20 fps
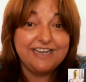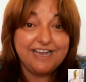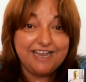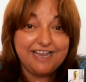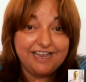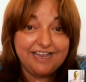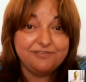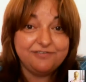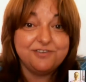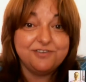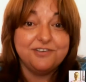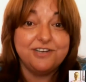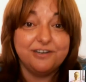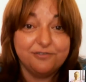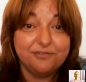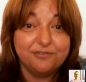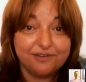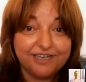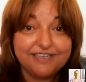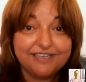and I have to
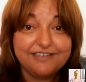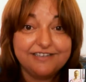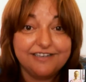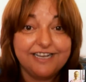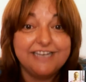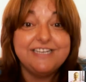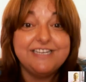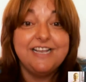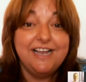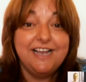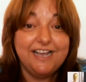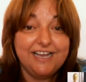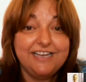congratulate